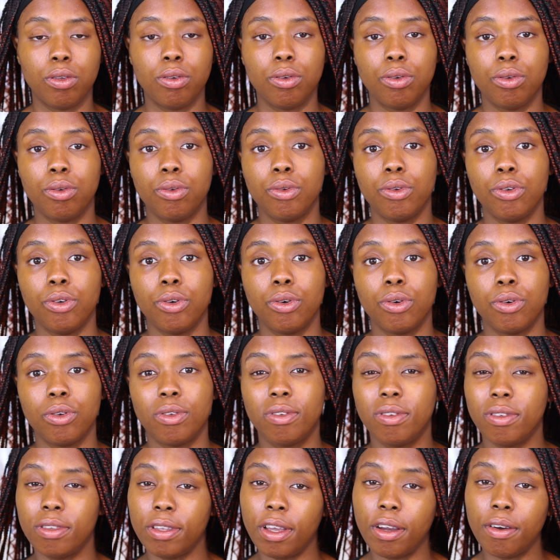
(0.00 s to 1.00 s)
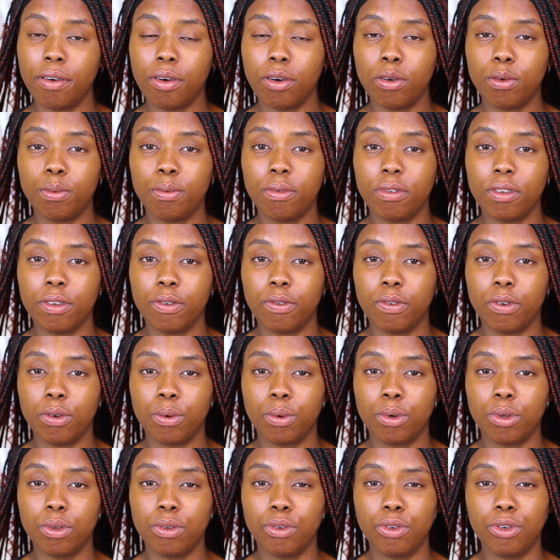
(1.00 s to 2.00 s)
to your serums if
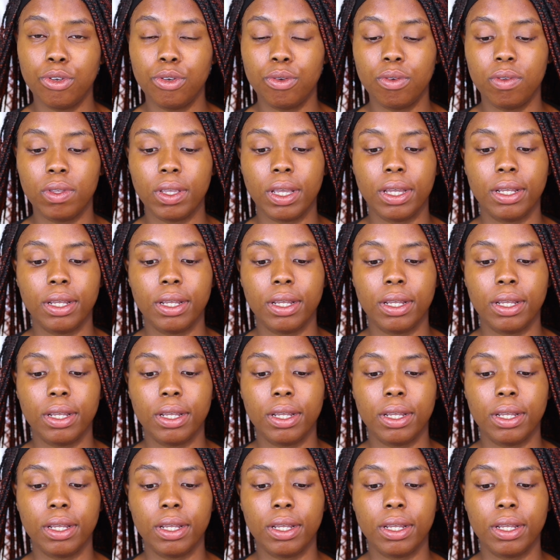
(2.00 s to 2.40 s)
you want to use